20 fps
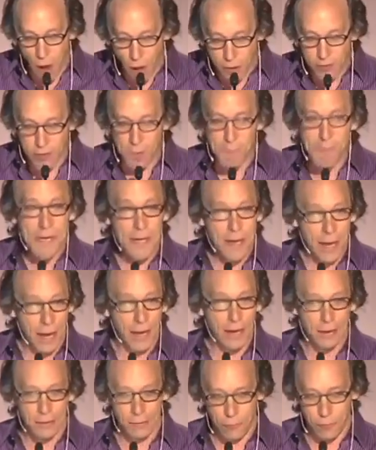not to be
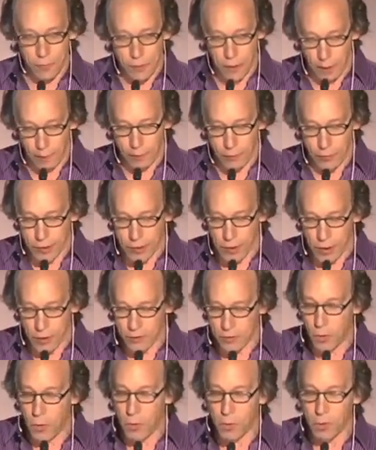gained for comforting our
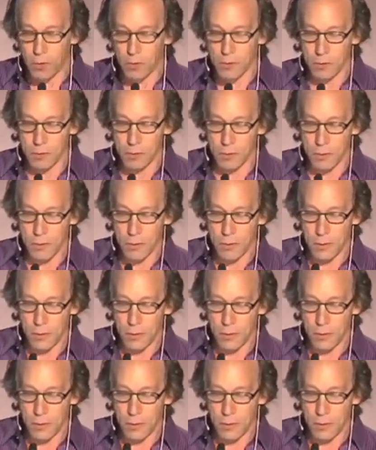souls,